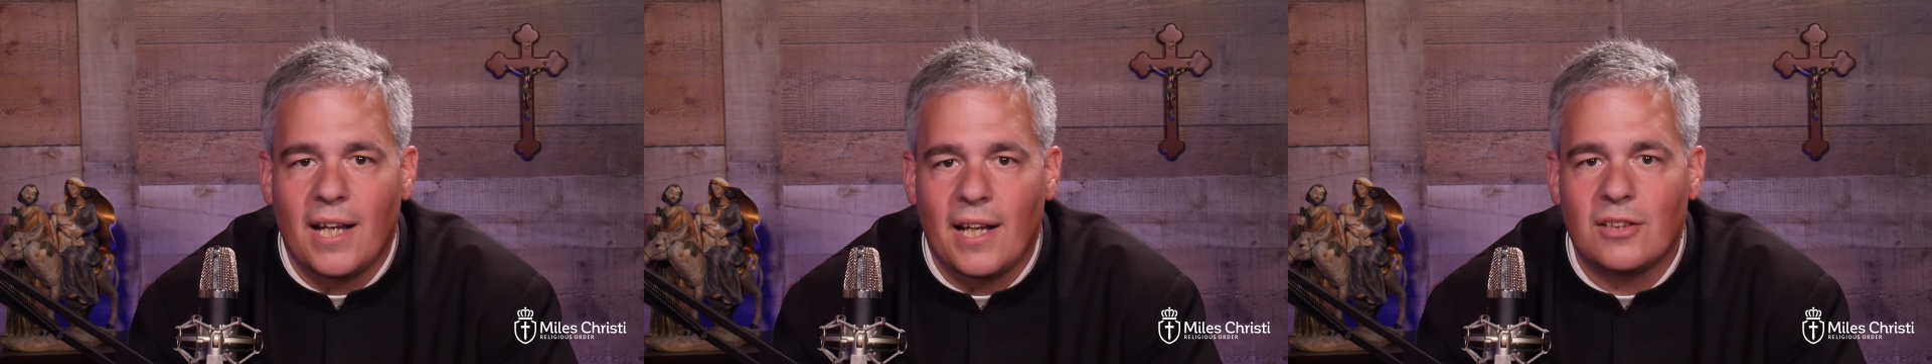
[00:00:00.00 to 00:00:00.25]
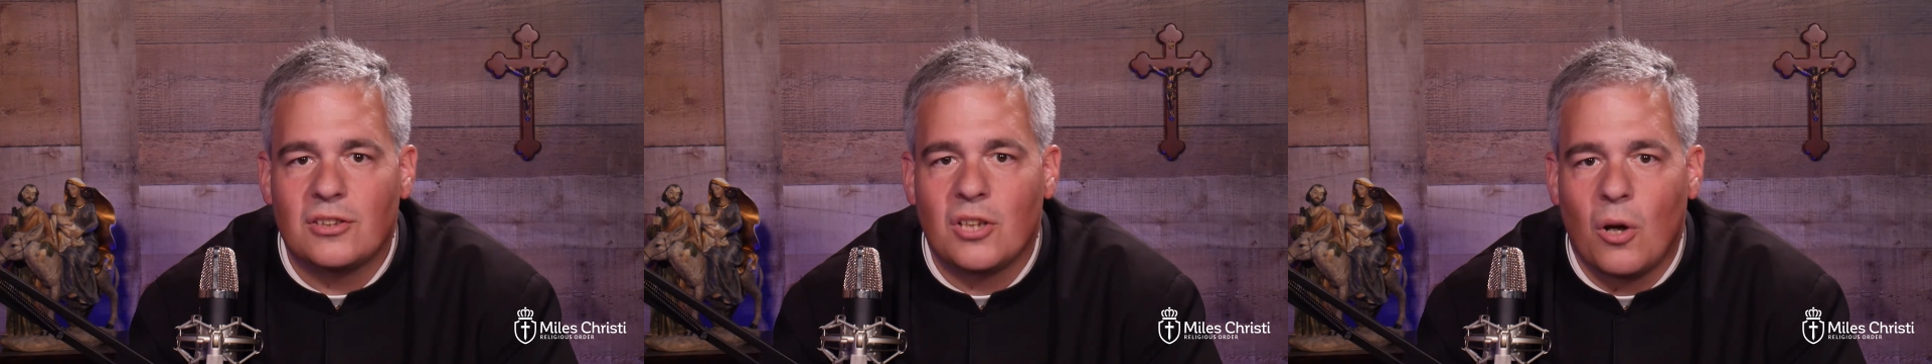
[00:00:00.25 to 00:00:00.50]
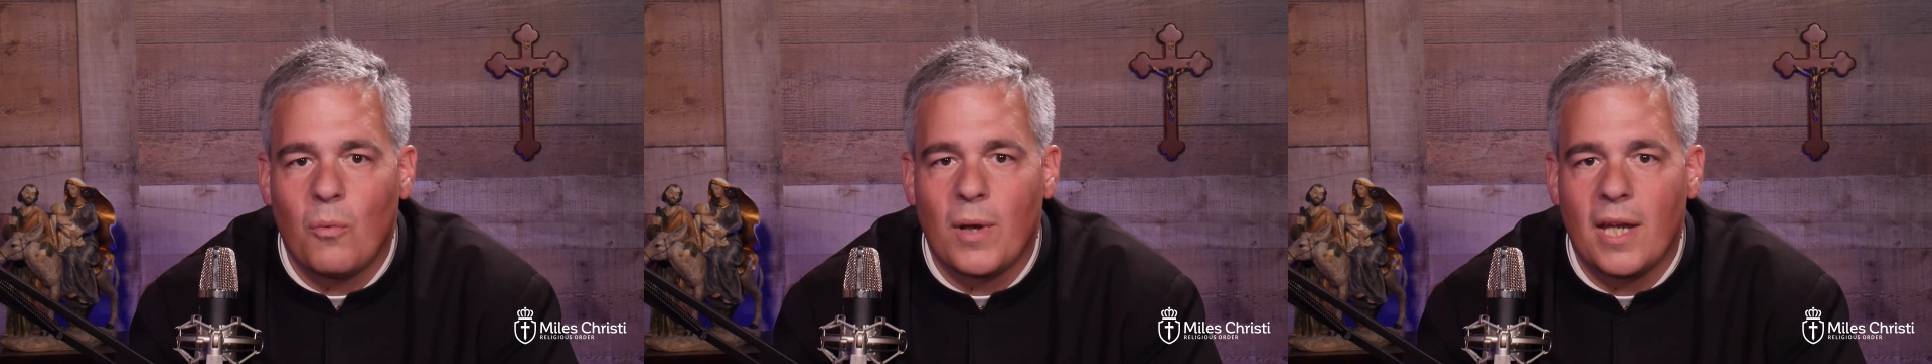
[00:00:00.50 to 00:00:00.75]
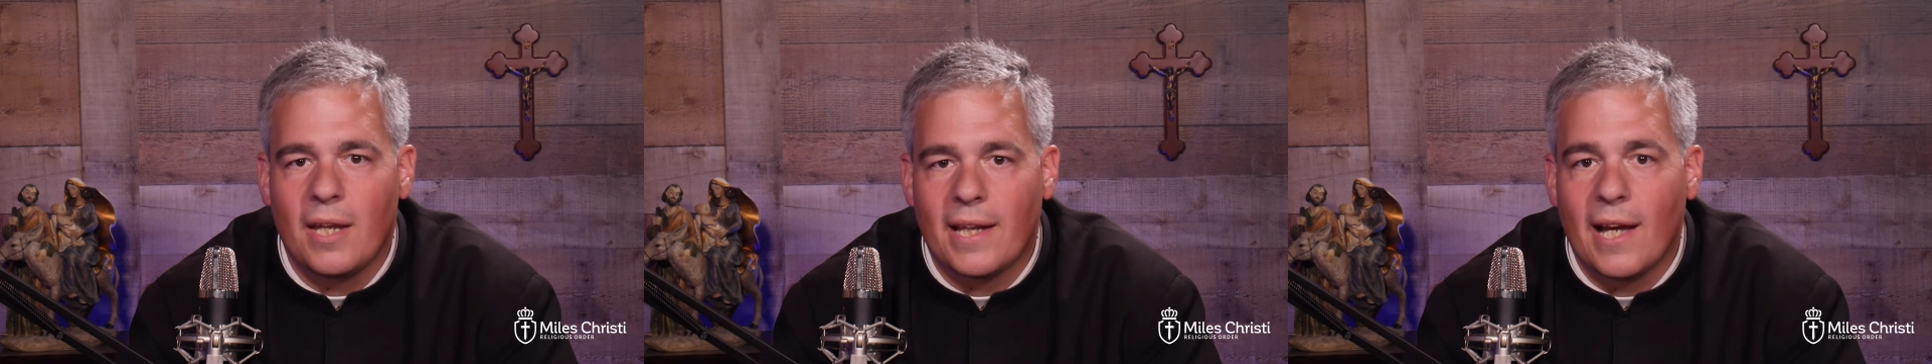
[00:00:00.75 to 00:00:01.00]
and so
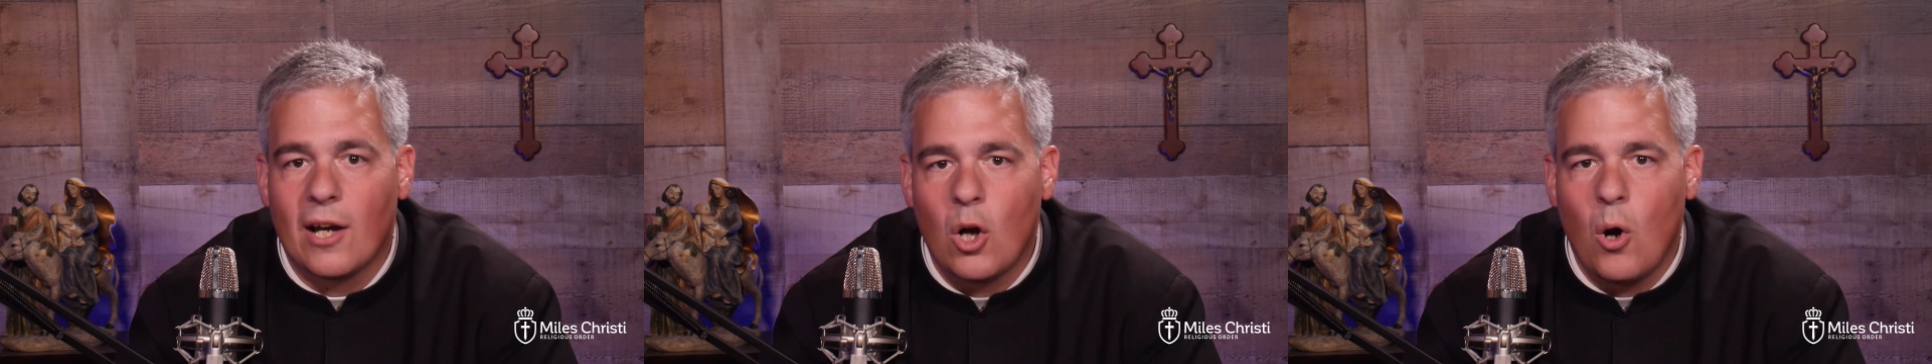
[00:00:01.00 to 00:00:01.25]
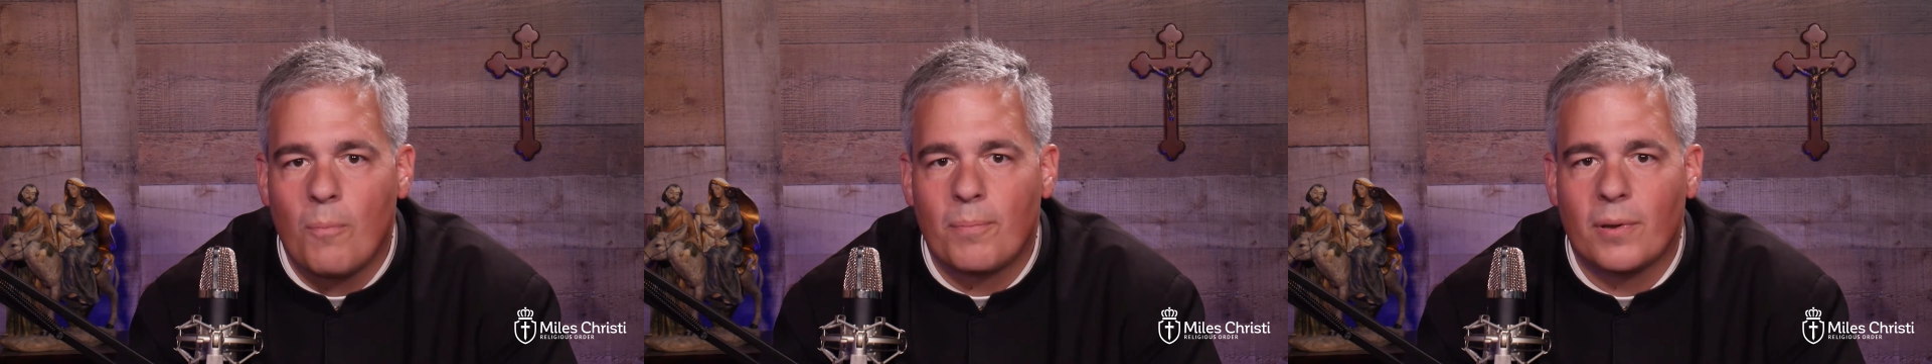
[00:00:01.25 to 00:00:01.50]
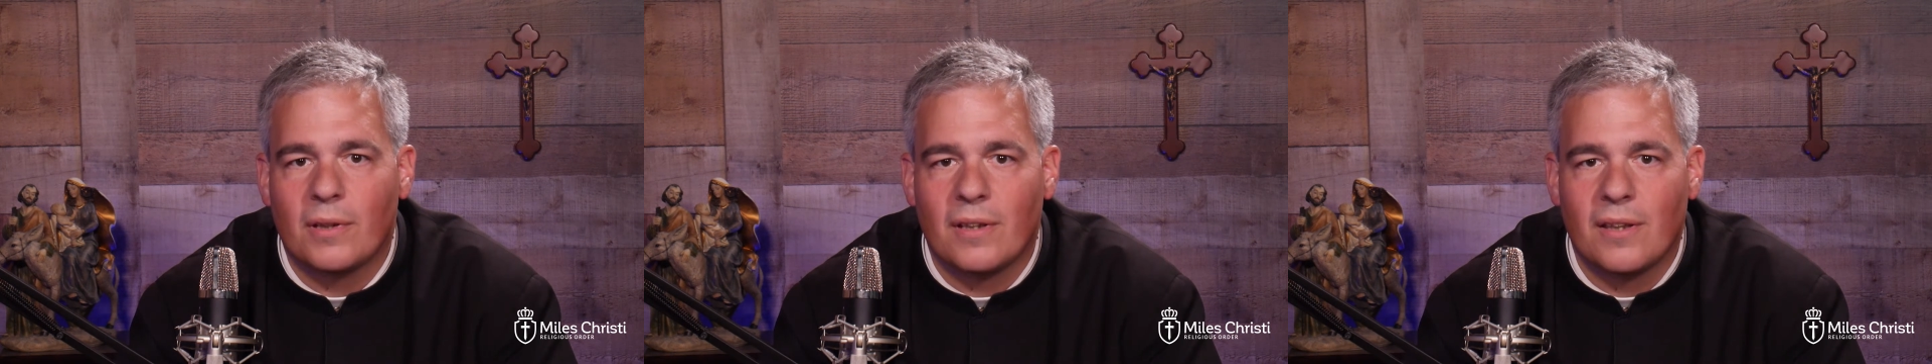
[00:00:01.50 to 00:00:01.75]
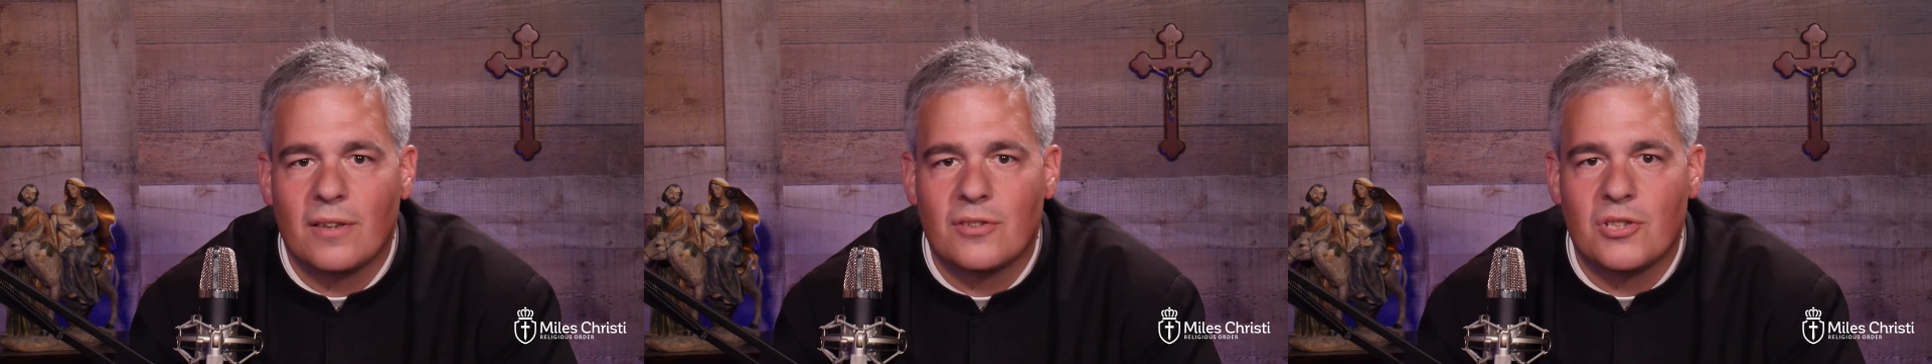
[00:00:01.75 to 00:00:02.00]
we can hope
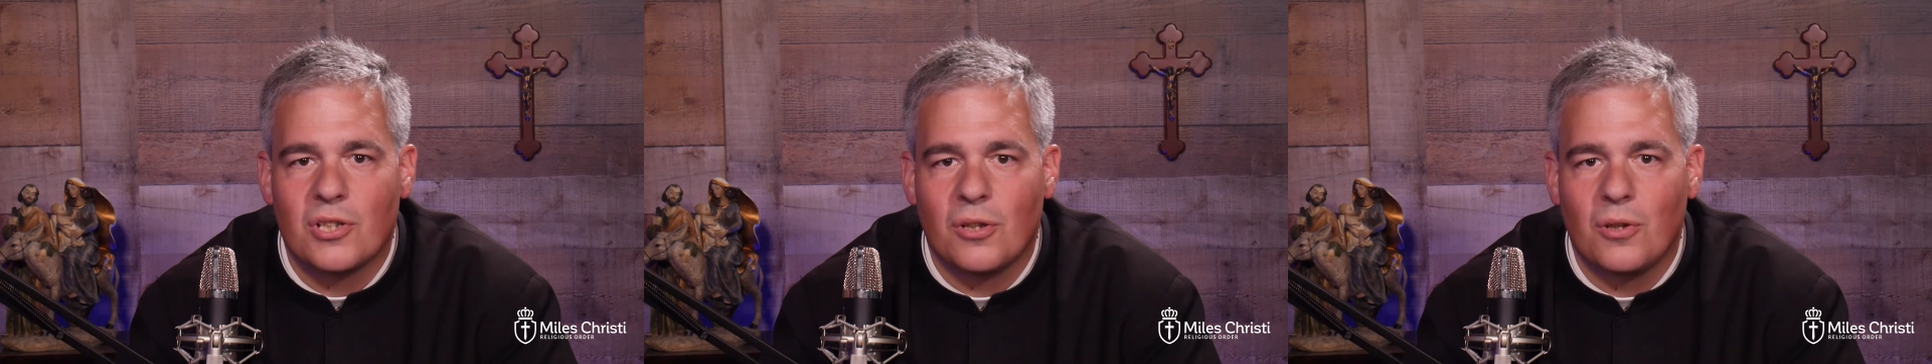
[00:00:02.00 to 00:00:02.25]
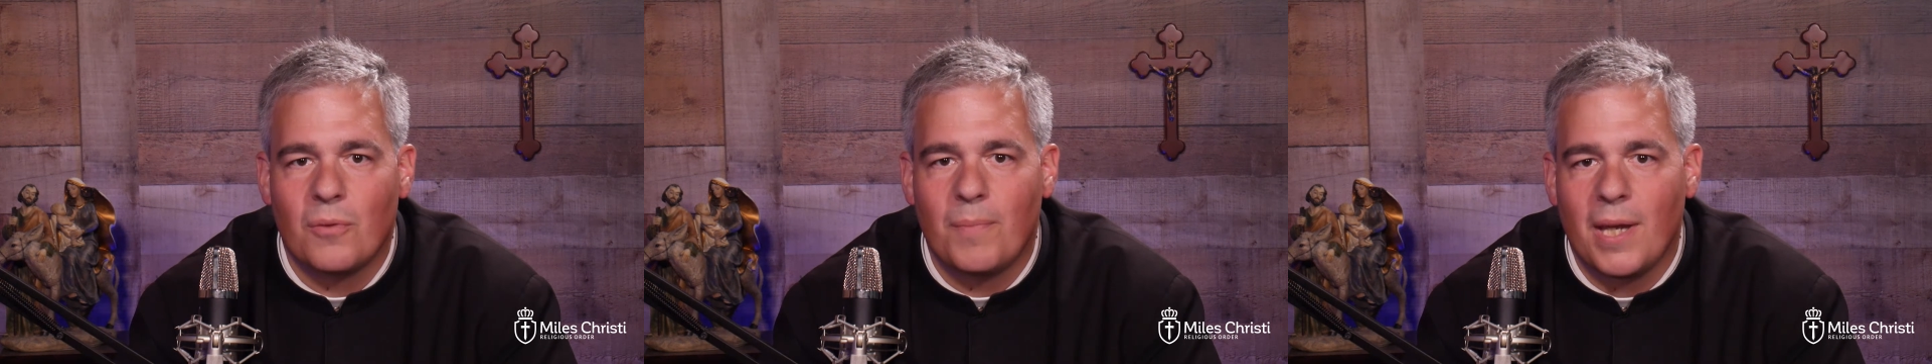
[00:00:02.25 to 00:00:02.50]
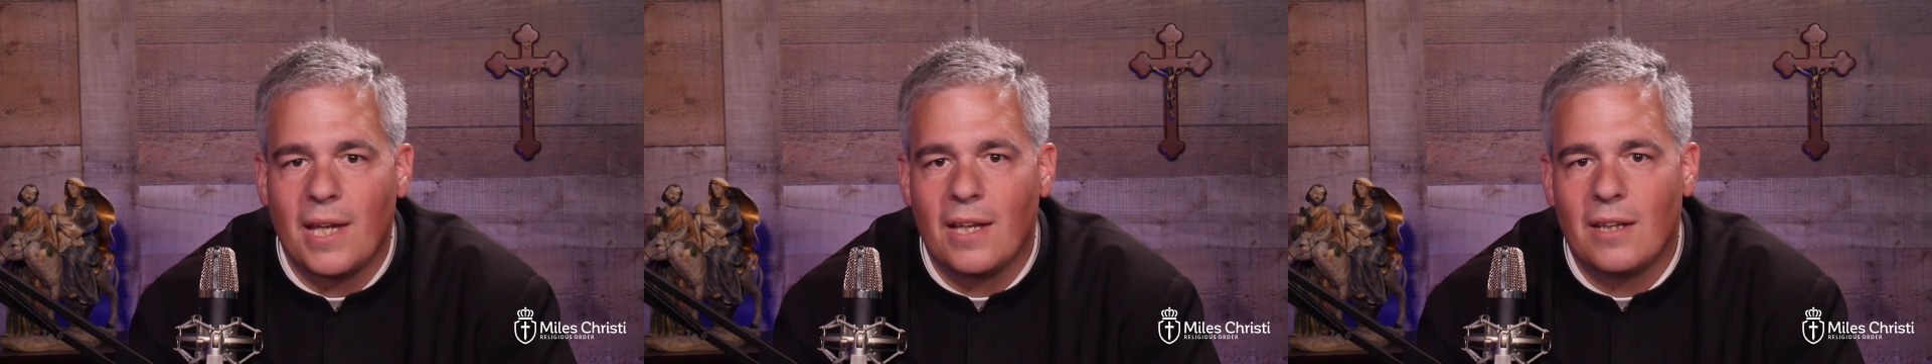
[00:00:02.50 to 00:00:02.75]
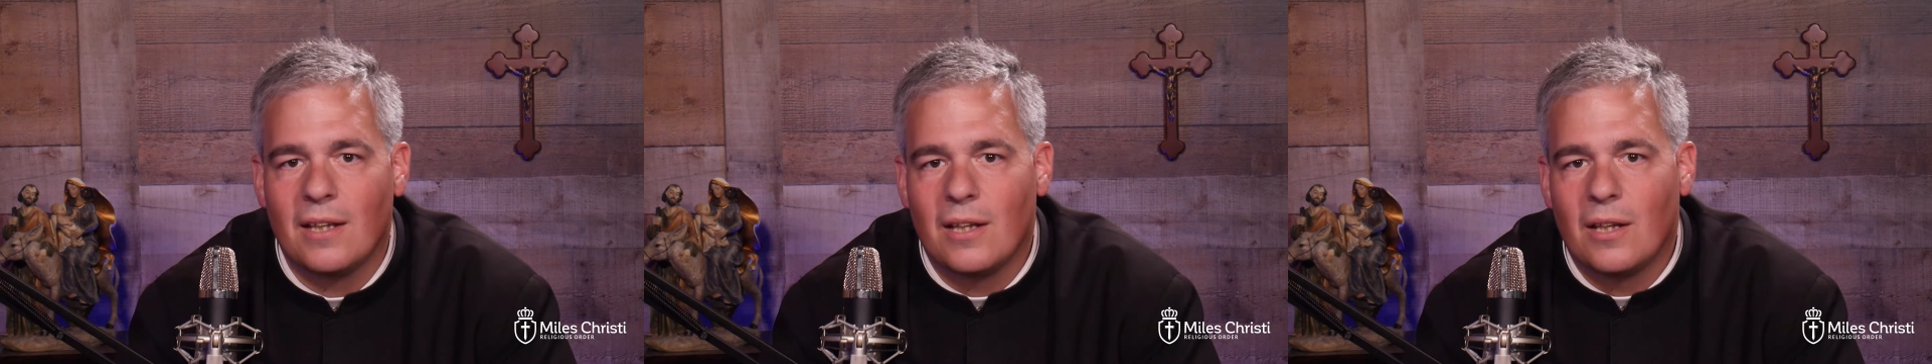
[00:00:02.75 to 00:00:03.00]
to be